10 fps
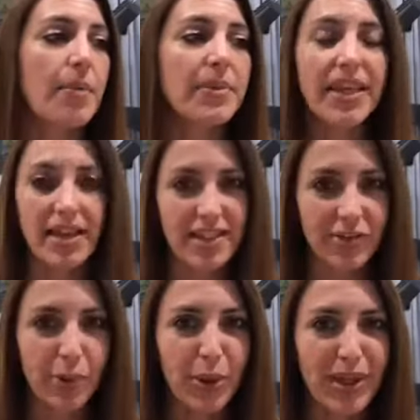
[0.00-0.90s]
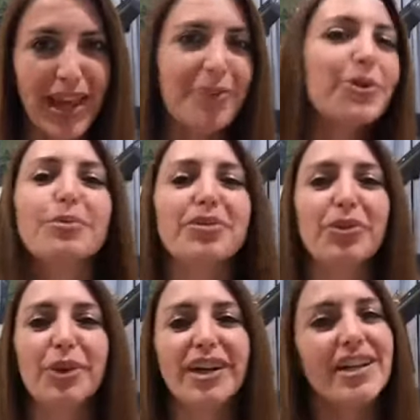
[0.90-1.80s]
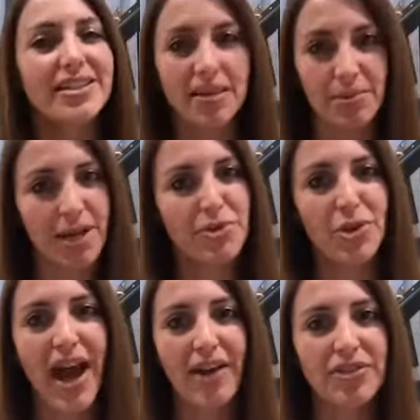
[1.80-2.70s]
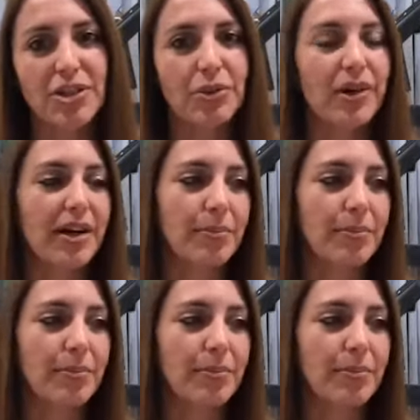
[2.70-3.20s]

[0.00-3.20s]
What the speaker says: Yes, I've broken that rule before. Sometimes you have to,